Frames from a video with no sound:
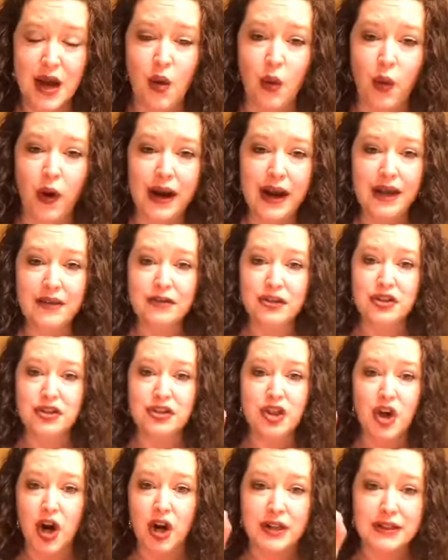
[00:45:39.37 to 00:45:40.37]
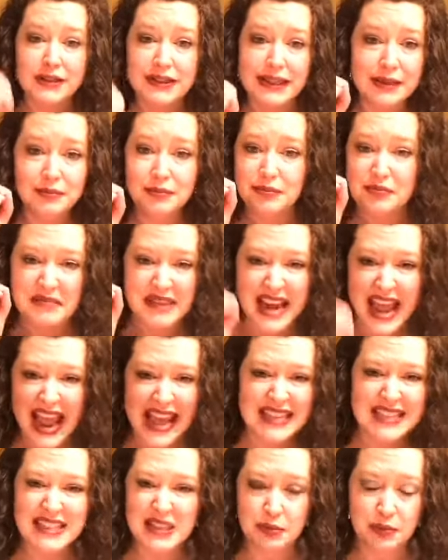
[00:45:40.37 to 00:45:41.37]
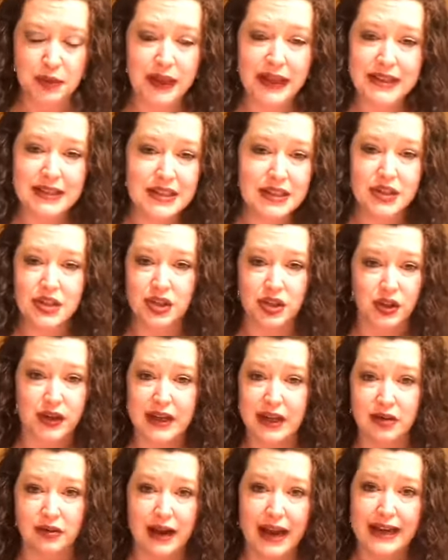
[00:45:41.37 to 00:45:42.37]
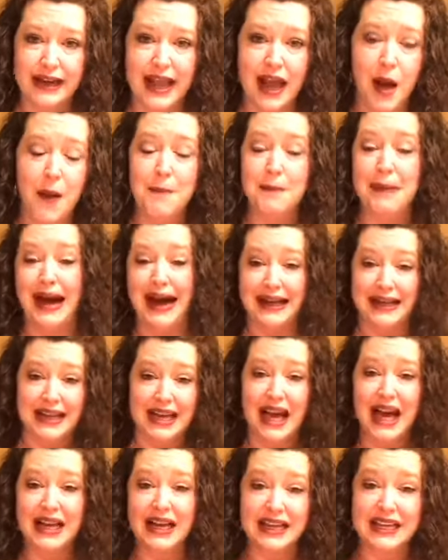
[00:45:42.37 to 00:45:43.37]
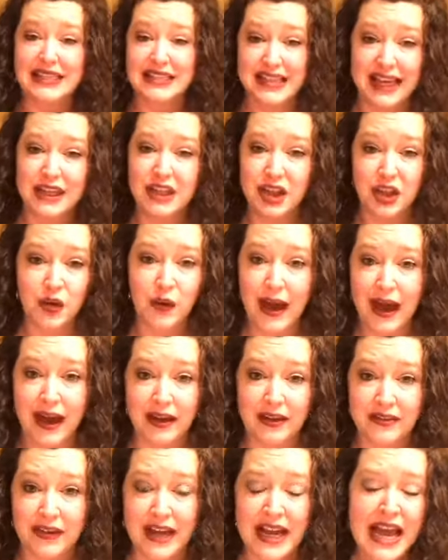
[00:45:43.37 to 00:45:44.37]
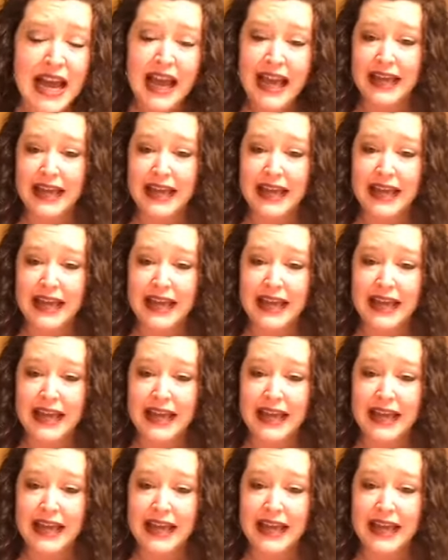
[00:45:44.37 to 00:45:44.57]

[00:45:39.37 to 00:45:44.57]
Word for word: Whatever dark, deep, nasty place that you're in right now, my God can take you out of it.